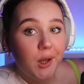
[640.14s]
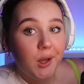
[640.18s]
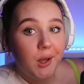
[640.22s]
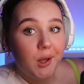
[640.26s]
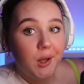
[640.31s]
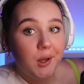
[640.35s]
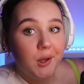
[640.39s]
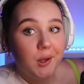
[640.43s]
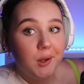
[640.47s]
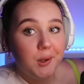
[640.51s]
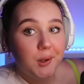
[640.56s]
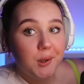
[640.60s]

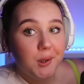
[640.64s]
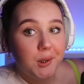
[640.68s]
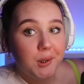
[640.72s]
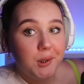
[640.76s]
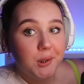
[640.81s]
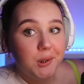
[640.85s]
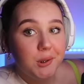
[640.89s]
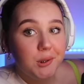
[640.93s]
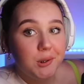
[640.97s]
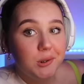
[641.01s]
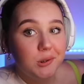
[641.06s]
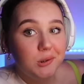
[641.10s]

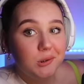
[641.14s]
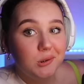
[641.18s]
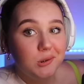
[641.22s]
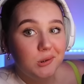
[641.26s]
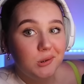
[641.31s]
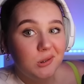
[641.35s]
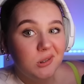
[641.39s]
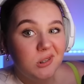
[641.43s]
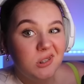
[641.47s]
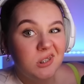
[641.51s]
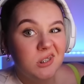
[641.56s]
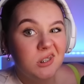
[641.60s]

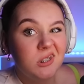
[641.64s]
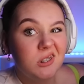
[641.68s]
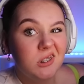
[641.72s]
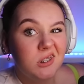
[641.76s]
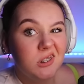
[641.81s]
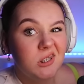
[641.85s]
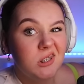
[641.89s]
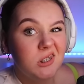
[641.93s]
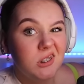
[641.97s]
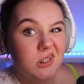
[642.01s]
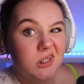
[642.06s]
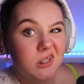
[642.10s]

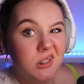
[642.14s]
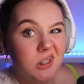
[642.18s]
No words are spoken by the person on screen.